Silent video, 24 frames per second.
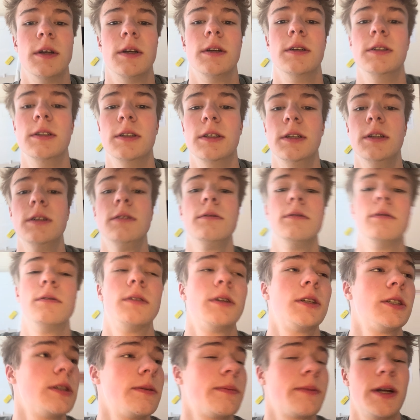Yo,
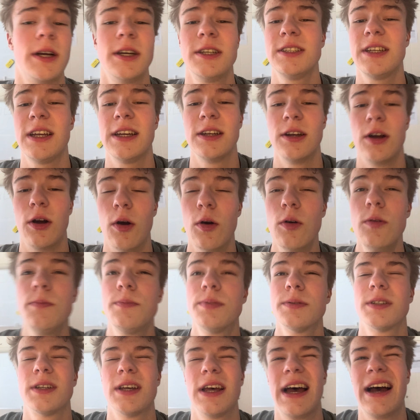what is up, guys? I
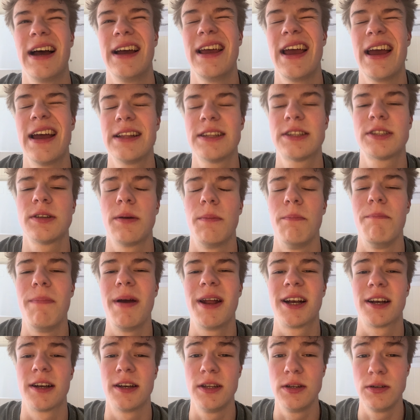hoped I had some
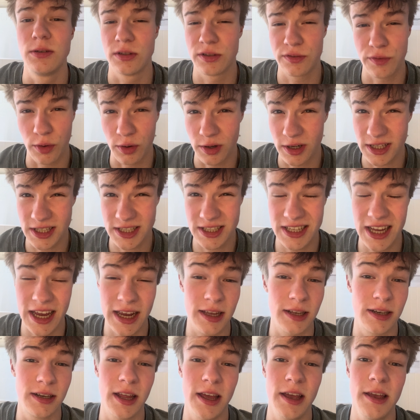better news for this
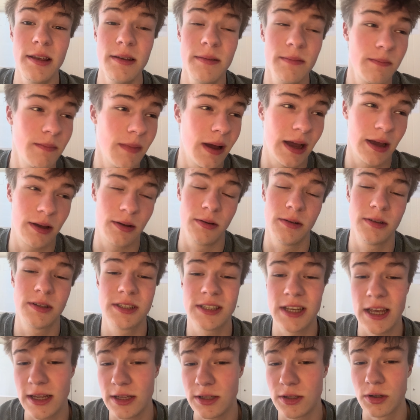second day. I could
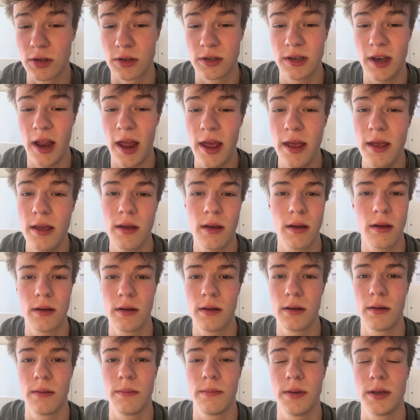say third day,
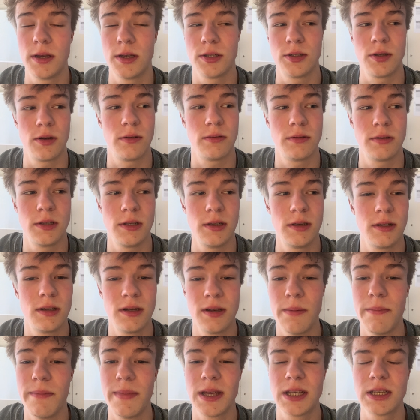because obviously
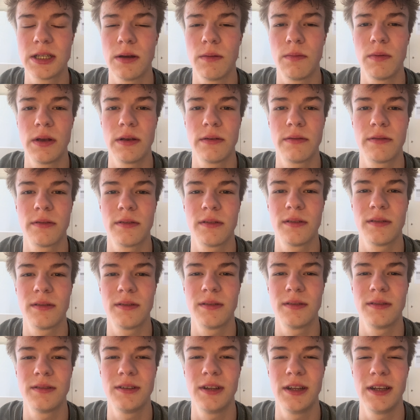the mix up with
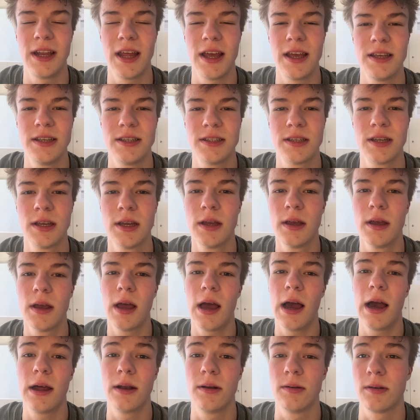the days.
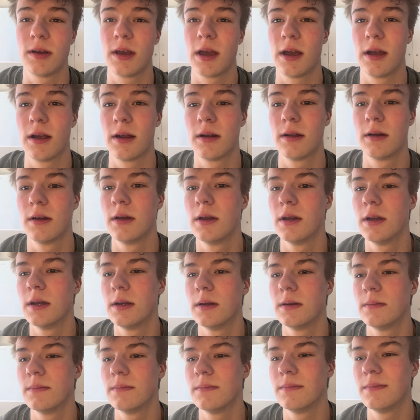I don't care.
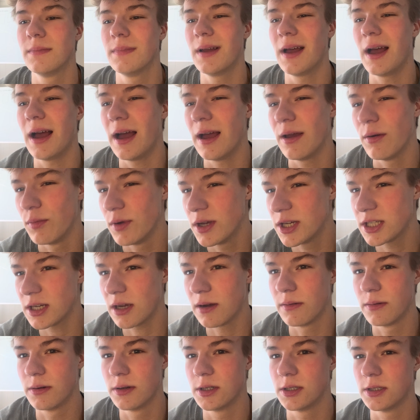I wish
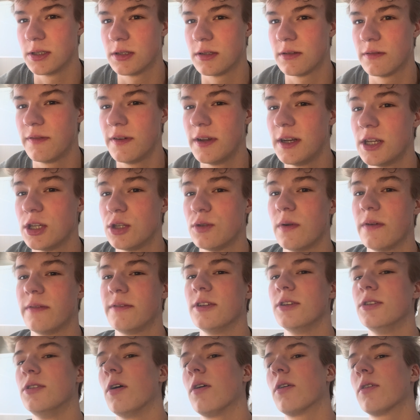I was finished with the
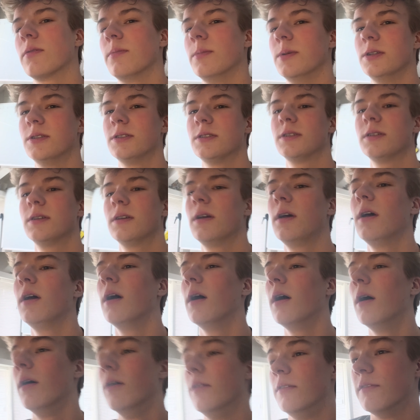document.
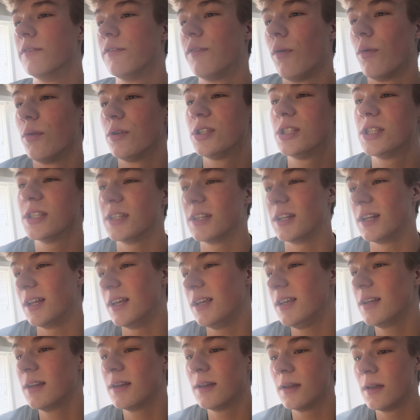Unfortunately,